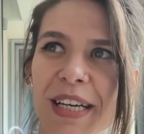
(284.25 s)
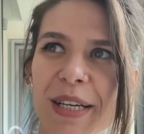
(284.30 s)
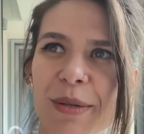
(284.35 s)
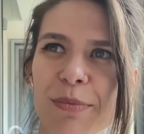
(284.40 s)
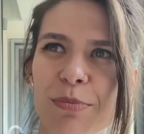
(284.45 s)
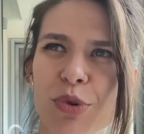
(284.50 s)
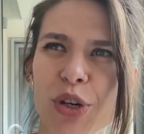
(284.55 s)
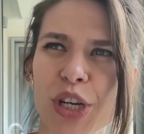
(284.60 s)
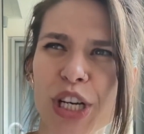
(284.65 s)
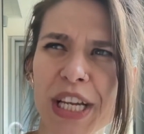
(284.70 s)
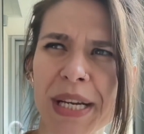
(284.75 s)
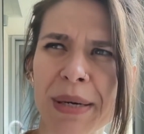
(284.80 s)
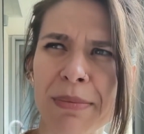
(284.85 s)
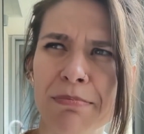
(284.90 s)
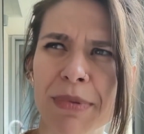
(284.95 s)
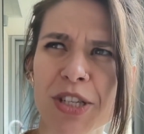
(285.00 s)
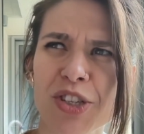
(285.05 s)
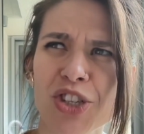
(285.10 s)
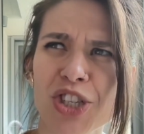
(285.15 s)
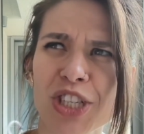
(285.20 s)
pretty
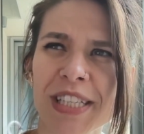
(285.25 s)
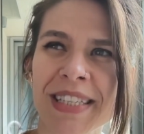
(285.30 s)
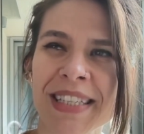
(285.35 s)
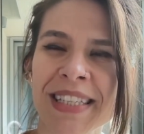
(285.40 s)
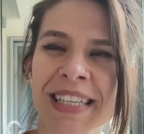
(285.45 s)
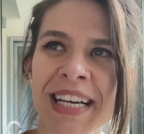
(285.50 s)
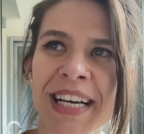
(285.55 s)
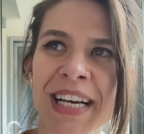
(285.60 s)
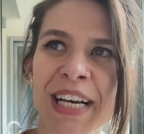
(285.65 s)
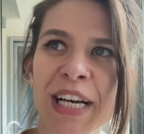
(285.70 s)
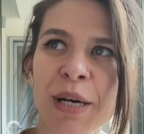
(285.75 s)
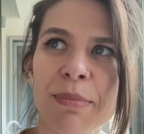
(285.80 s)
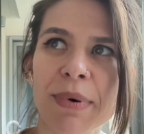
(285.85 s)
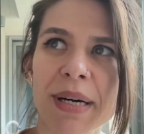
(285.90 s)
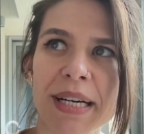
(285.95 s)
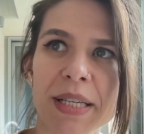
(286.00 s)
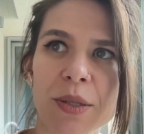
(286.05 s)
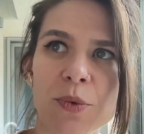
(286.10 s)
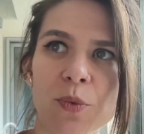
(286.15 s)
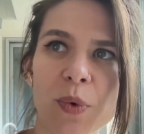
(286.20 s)
ambitious.
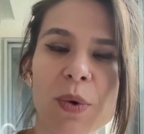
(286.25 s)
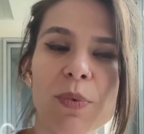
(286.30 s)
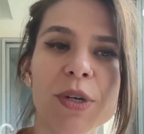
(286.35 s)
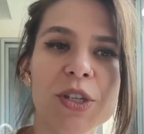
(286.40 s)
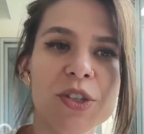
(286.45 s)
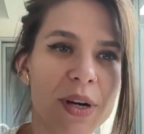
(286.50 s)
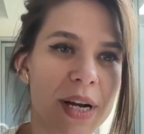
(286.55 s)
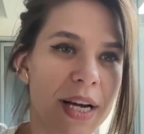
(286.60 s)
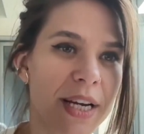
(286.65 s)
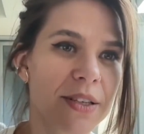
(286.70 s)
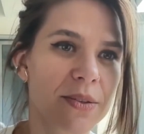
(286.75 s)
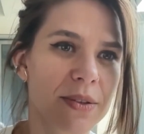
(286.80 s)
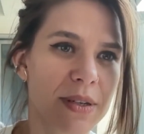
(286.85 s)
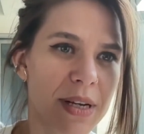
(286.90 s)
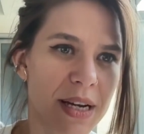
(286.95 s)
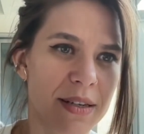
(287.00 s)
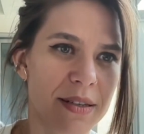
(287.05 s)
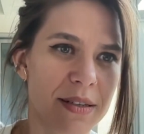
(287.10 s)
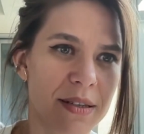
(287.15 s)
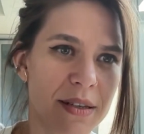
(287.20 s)
But we were trying to
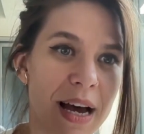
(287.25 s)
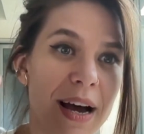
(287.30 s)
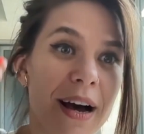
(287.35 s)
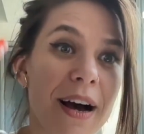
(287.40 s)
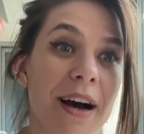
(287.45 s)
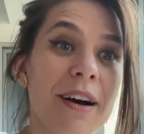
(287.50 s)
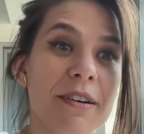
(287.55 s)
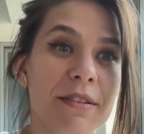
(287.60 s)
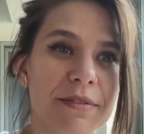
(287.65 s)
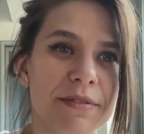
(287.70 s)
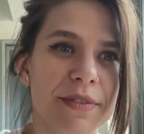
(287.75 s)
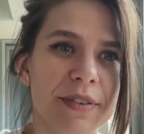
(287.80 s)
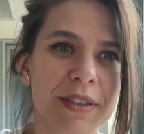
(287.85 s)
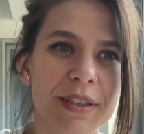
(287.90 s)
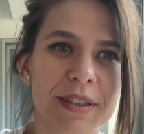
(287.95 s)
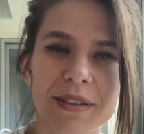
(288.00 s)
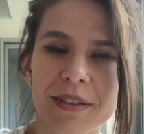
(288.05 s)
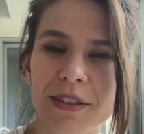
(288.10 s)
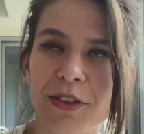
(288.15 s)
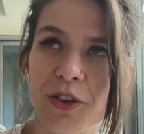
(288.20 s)
kind of have
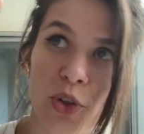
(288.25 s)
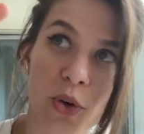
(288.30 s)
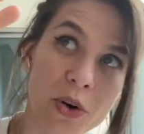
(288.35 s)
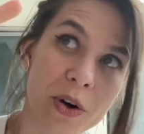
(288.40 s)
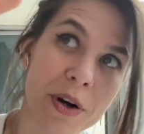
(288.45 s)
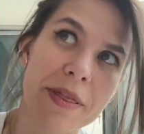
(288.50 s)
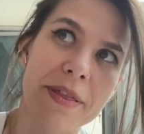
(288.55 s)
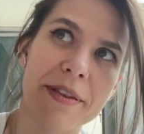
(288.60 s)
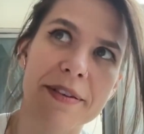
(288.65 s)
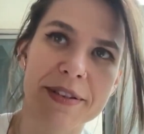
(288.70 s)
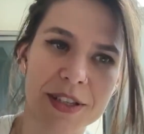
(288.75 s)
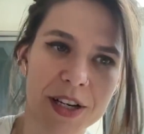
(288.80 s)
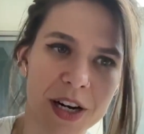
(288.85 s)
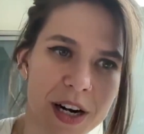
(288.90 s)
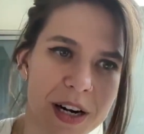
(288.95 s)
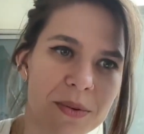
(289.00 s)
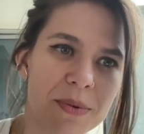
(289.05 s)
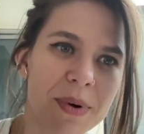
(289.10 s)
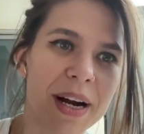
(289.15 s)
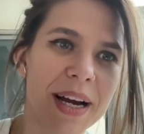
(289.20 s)
a North
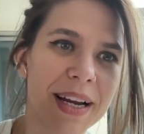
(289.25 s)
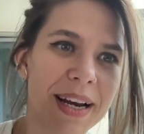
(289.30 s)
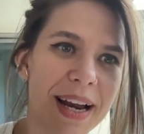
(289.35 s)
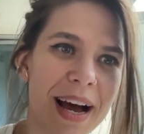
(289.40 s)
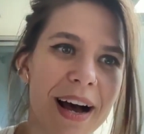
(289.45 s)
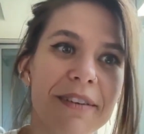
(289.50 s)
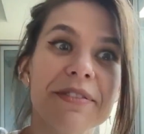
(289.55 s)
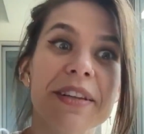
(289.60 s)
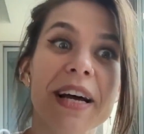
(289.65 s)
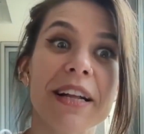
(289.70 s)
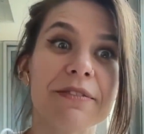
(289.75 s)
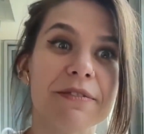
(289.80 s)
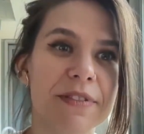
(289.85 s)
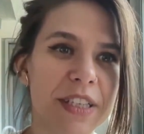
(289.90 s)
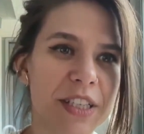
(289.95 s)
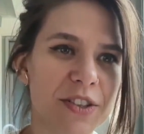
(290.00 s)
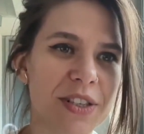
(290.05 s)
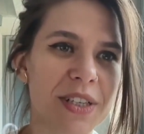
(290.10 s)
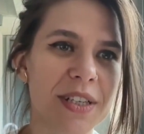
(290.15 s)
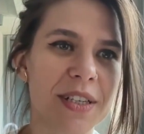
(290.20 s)
Star, right? Have that
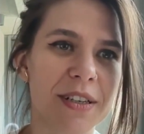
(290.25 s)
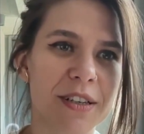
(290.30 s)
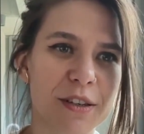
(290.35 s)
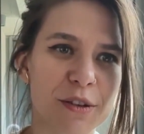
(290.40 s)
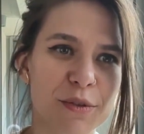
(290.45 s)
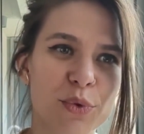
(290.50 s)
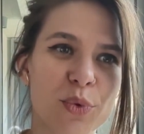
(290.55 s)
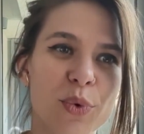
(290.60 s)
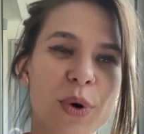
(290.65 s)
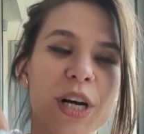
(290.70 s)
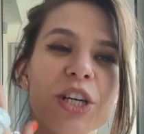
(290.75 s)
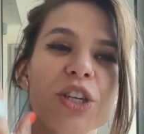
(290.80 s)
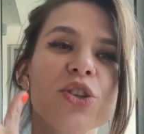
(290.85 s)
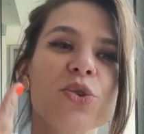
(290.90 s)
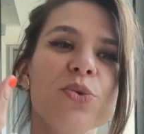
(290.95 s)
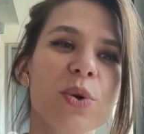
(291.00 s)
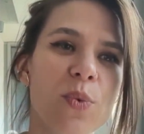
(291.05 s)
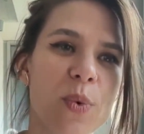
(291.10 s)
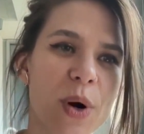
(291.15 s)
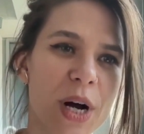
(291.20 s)
vision of where
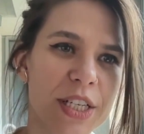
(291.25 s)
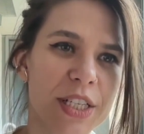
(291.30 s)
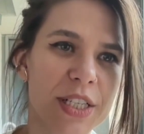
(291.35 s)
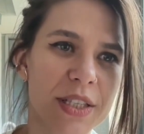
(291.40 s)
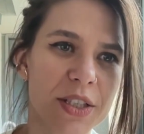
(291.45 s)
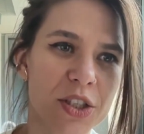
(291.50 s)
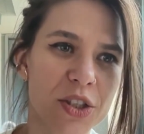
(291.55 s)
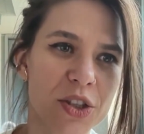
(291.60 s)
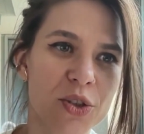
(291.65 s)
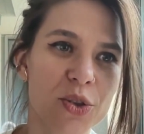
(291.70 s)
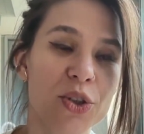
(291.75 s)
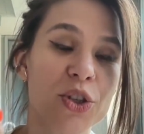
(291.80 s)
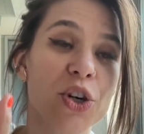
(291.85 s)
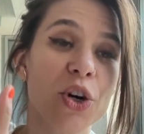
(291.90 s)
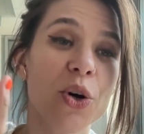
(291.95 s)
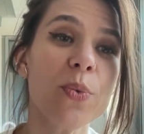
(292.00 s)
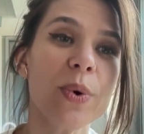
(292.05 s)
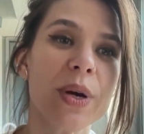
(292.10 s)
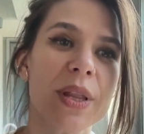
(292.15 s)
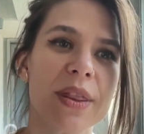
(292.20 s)
do we want to
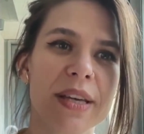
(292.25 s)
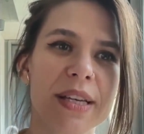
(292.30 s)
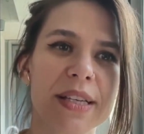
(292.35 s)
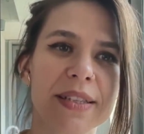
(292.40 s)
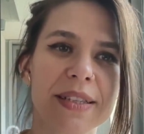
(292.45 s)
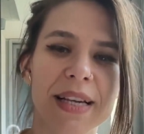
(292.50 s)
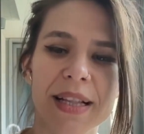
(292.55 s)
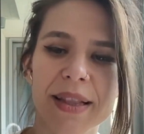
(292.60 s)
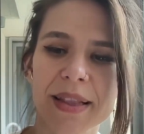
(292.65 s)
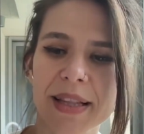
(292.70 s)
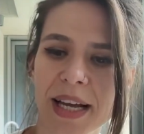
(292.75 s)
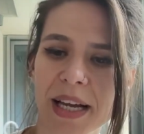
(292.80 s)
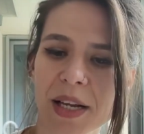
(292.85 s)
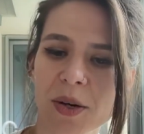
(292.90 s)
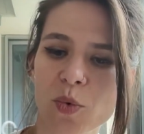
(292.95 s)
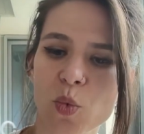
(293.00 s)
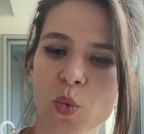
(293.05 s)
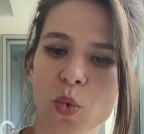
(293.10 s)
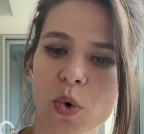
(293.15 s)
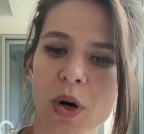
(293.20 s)
go with this? And
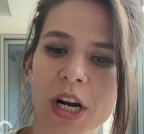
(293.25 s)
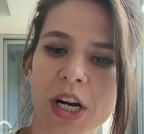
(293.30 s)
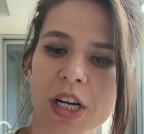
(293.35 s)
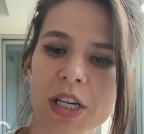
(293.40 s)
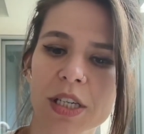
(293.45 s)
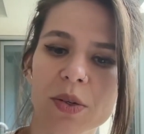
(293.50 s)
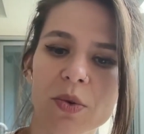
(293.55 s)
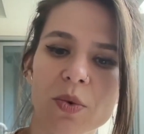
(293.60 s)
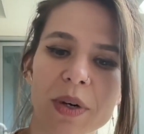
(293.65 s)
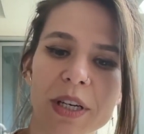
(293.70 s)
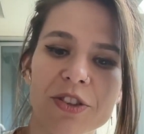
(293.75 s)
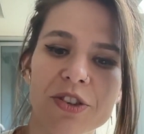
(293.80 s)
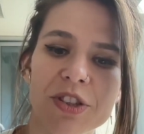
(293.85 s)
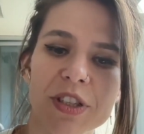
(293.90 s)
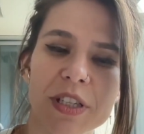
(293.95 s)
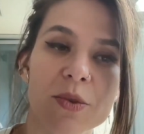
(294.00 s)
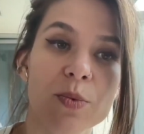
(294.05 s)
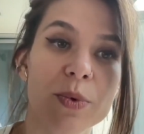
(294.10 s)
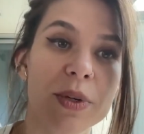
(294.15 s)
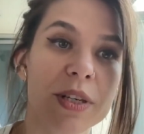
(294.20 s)
then what are the
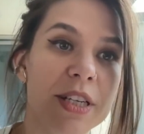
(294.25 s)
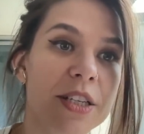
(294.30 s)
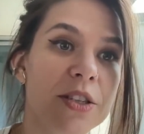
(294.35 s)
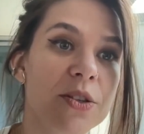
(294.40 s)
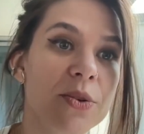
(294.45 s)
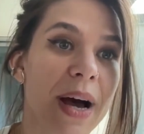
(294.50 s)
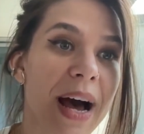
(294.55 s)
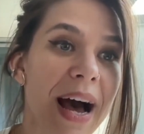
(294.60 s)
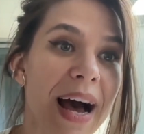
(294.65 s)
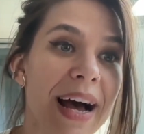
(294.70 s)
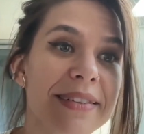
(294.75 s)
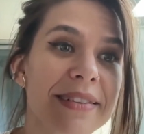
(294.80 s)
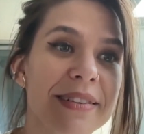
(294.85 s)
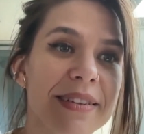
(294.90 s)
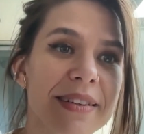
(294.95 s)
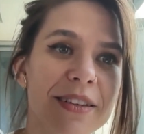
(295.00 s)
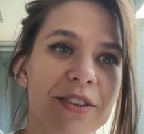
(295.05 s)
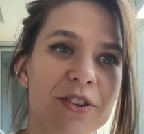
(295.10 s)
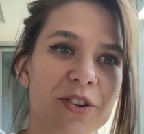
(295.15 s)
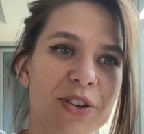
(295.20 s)
questions we need to
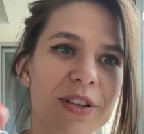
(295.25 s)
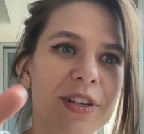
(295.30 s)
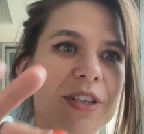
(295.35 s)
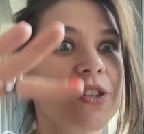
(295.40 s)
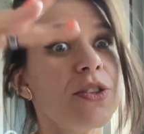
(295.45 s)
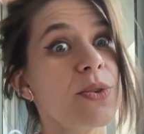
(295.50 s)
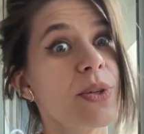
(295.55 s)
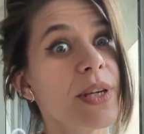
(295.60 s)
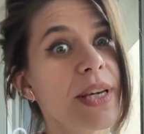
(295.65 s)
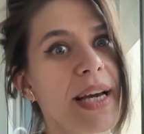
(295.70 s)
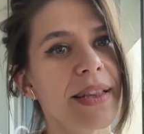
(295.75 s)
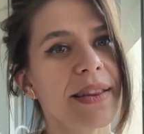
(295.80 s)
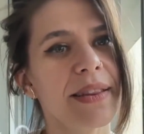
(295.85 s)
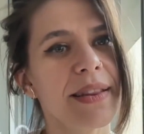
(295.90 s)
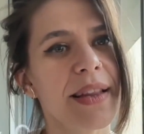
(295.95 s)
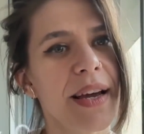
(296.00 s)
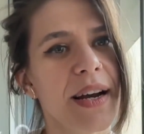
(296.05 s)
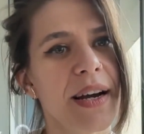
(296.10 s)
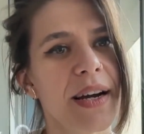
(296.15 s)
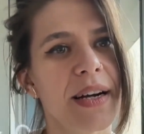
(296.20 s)
ask in order to get
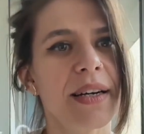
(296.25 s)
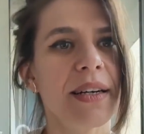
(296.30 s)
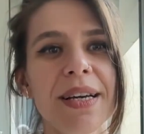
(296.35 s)
there